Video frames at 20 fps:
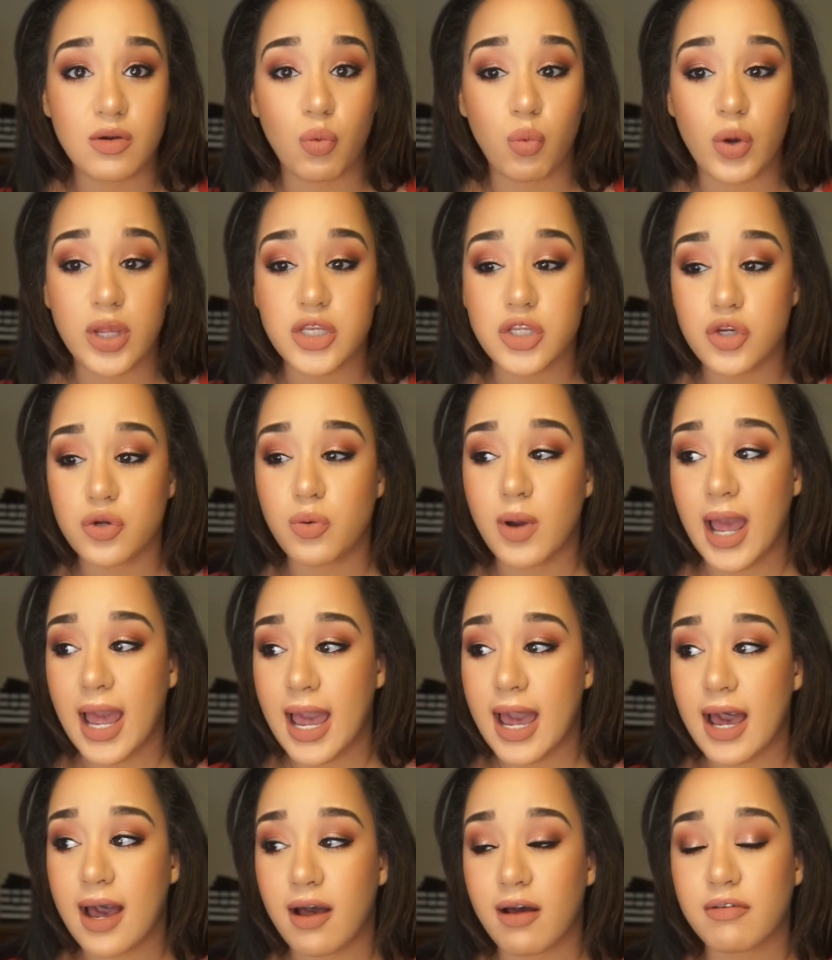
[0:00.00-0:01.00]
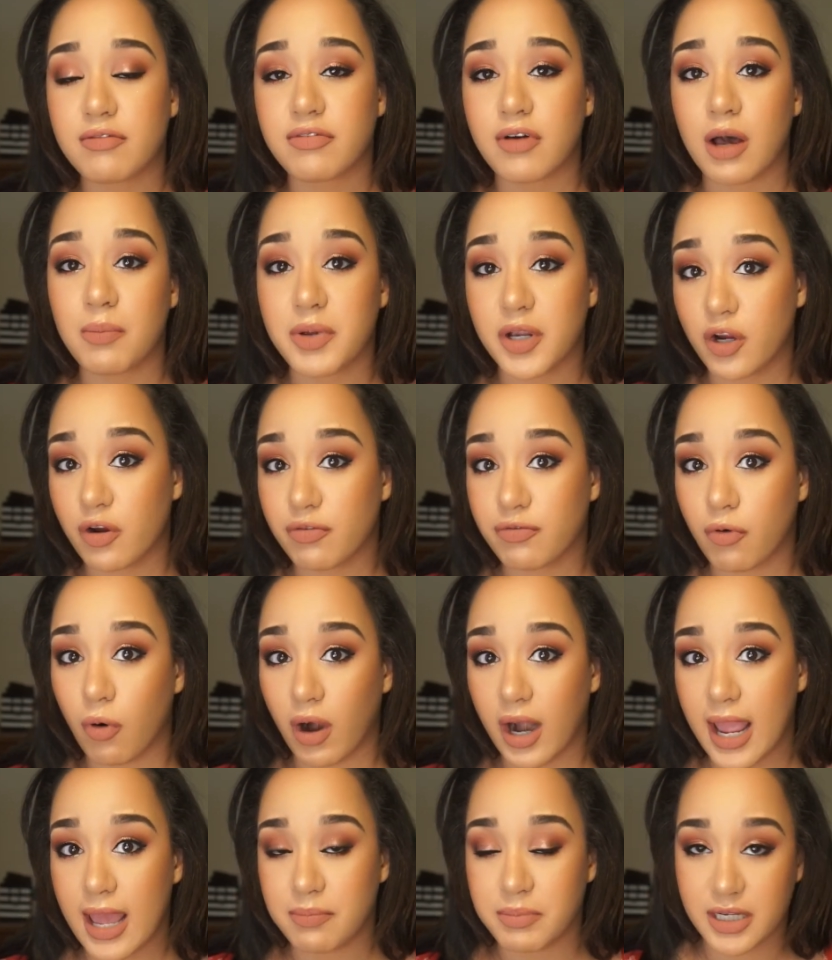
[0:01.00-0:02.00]
when you have a bigger
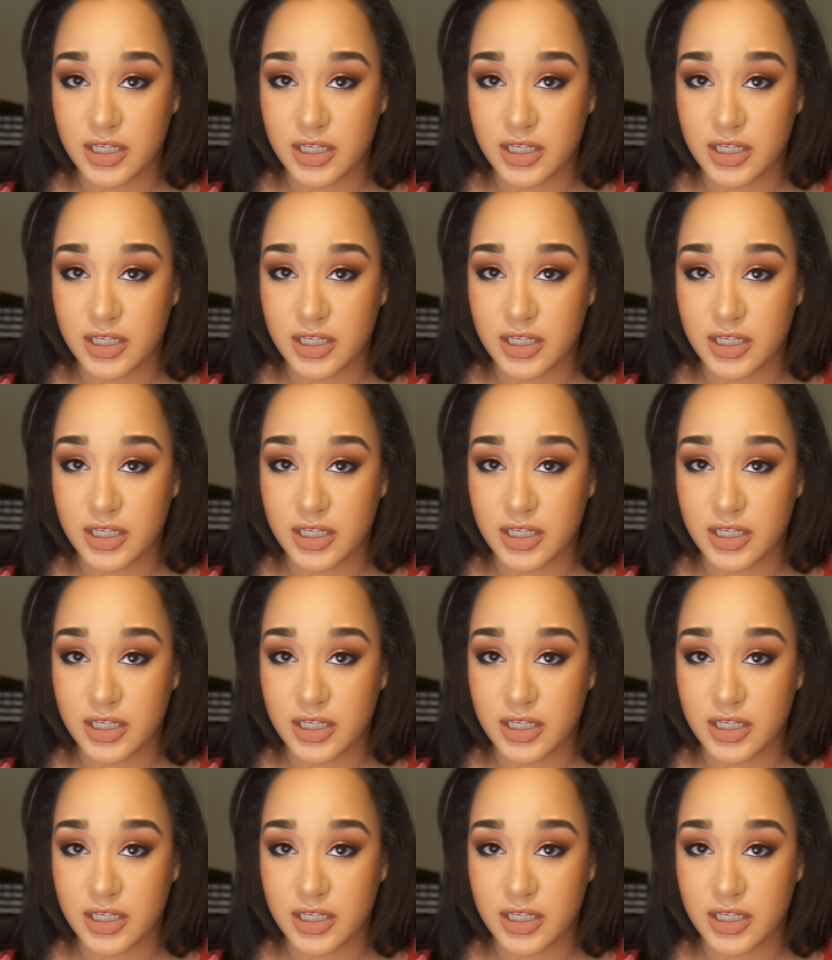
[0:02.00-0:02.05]
forehead,